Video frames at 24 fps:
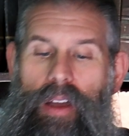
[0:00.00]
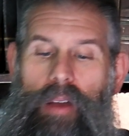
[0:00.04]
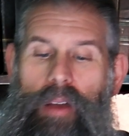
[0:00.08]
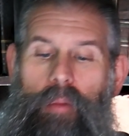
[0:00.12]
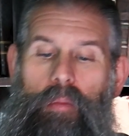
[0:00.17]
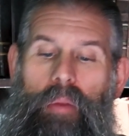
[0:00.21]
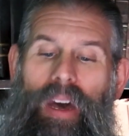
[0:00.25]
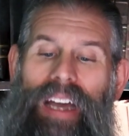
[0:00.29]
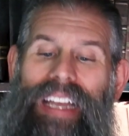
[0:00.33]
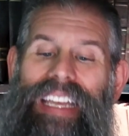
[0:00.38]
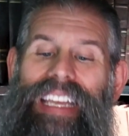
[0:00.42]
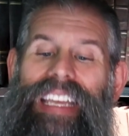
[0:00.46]

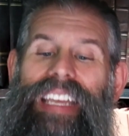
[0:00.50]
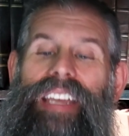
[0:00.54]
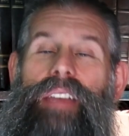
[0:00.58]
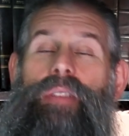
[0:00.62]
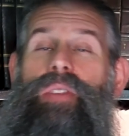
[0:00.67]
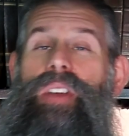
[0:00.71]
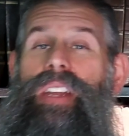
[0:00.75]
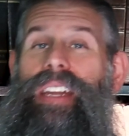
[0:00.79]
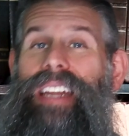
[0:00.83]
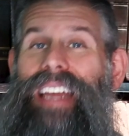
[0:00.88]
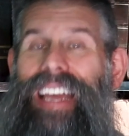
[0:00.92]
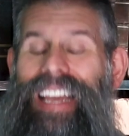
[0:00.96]
by
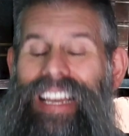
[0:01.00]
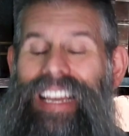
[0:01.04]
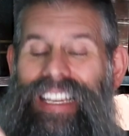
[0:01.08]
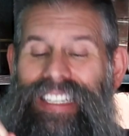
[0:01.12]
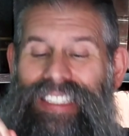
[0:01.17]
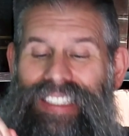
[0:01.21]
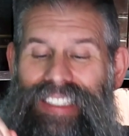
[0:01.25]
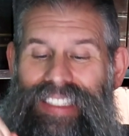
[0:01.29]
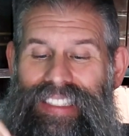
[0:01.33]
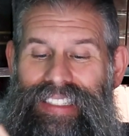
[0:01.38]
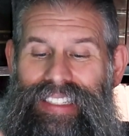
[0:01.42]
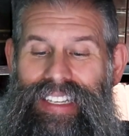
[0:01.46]
even a
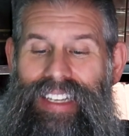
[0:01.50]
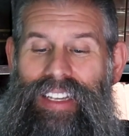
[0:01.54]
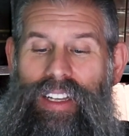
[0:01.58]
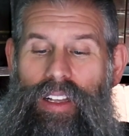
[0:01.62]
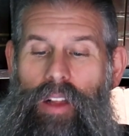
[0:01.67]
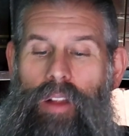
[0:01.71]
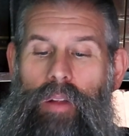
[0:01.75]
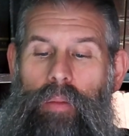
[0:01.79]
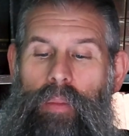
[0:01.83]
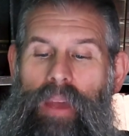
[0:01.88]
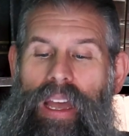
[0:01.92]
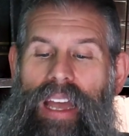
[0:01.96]

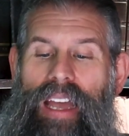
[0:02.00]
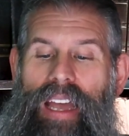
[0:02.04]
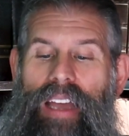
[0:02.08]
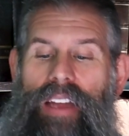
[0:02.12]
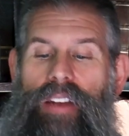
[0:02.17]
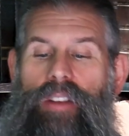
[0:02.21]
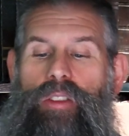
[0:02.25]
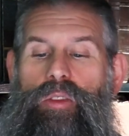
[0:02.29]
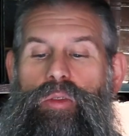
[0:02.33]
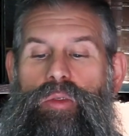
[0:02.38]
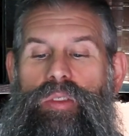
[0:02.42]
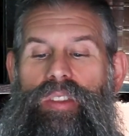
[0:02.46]
single
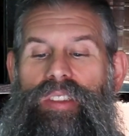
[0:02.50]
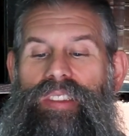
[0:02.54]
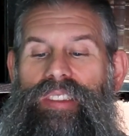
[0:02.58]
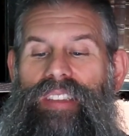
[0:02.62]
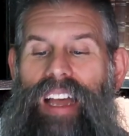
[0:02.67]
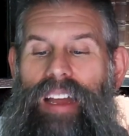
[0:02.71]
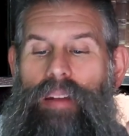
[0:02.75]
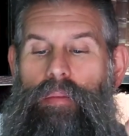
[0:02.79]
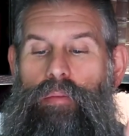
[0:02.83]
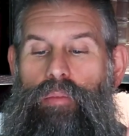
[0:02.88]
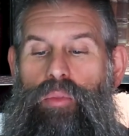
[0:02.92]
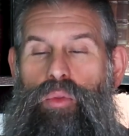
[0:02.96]
man who does
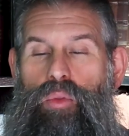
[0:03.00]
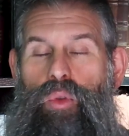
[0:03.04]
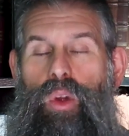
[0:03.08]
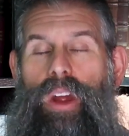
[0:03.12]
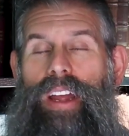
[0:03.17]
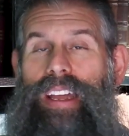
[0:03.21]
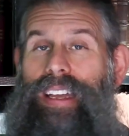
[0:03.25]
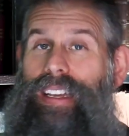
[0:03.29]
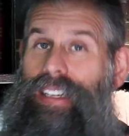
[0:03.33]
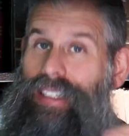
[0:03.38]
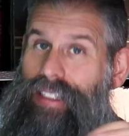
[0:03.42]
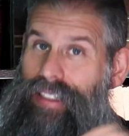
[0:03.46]
not
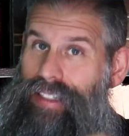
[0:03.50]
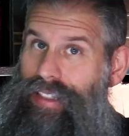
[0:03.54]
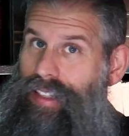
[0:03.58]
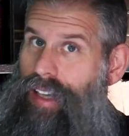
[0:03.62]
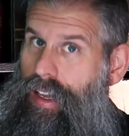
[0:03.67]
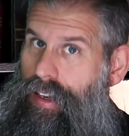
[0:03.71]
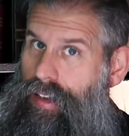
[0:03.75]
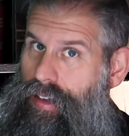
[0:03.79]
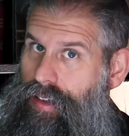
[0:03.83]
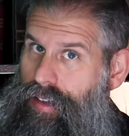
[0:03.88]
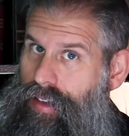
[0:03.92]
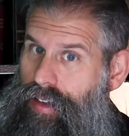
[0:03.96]
break
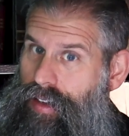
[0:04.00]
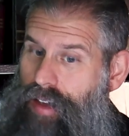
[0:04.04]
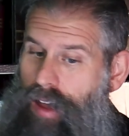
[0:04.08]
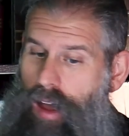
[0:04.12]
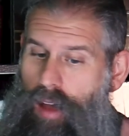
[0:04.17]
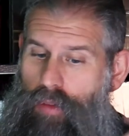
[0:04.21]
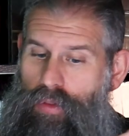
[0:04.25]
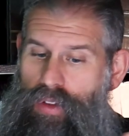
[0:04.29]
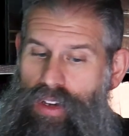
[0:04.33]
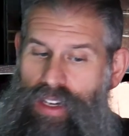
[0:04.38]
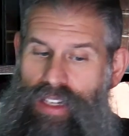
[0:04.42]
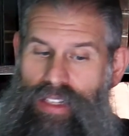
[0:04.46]
said
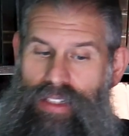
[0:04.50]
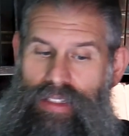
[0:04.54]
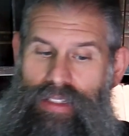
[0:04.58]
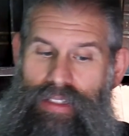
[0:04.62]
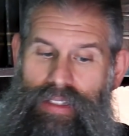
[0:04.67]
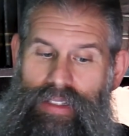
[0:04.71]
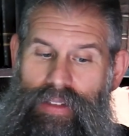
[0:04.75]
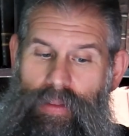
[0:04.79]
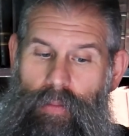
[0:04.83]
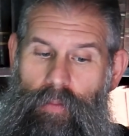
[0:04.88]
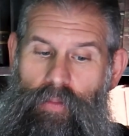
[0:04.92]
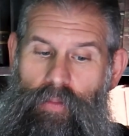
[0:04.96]
covenant.